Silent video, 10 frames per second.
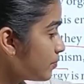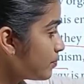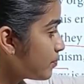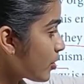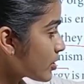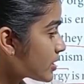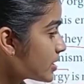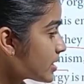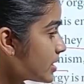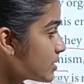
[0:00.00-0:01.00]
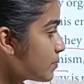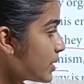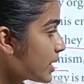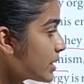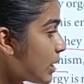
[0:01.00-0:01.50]
process is
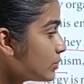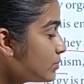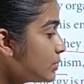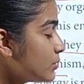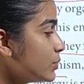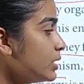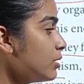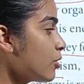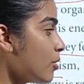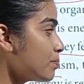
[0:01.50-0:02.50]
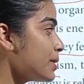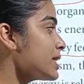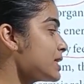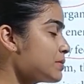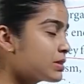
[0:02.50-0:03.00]
breakdown in between, the complex
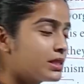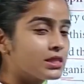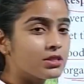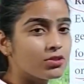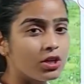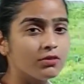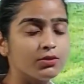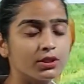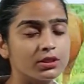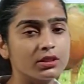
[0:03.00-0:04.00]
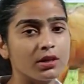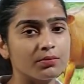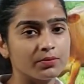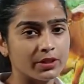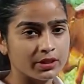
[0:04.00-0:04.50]
substance is not further
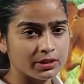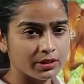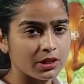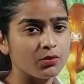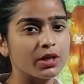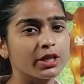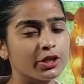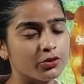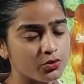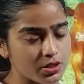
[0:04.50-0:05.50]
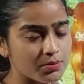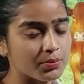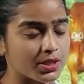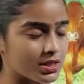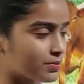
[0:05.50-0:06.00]
converted into simpler
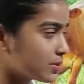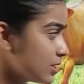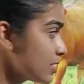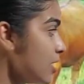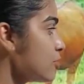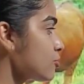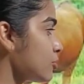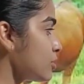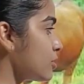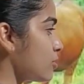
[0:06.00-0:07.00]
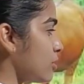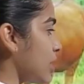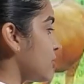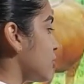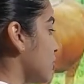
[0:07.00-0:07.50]
substance. So this is your
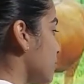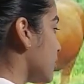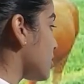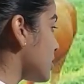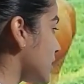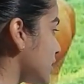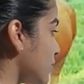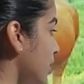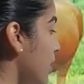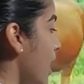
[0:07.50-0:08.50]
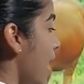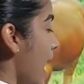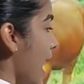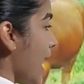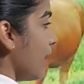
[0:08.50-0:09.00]
digestion process as well.
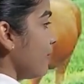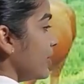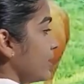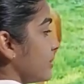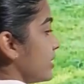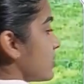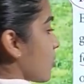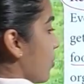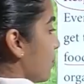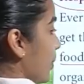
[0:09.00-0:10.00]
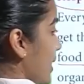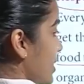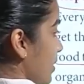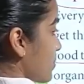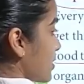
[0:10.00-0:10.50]
And when this complex
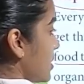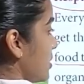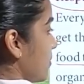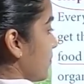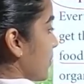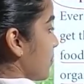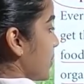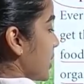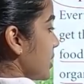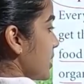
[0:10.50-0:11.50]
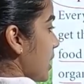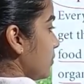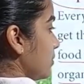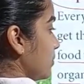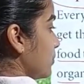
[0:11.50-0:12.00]
substance broken down
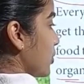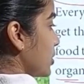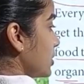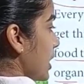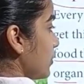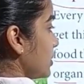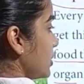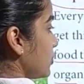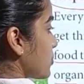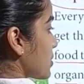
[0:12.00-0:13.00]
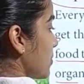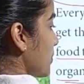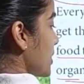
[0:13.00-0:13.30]
into simpler